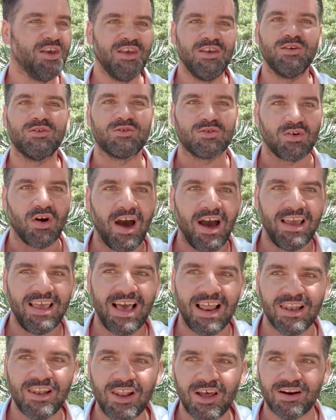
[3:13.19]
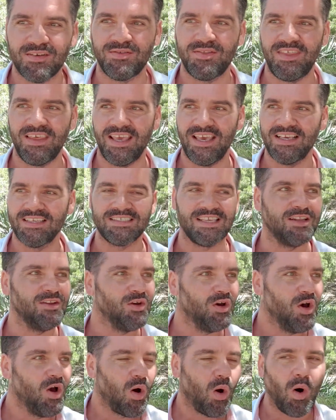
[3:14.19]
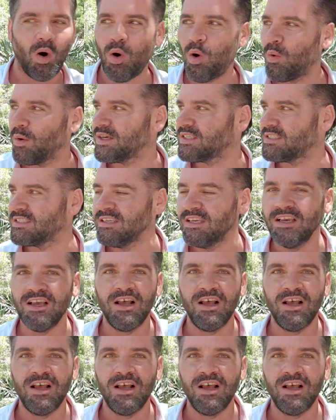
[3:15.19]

you try a lot of things, and you always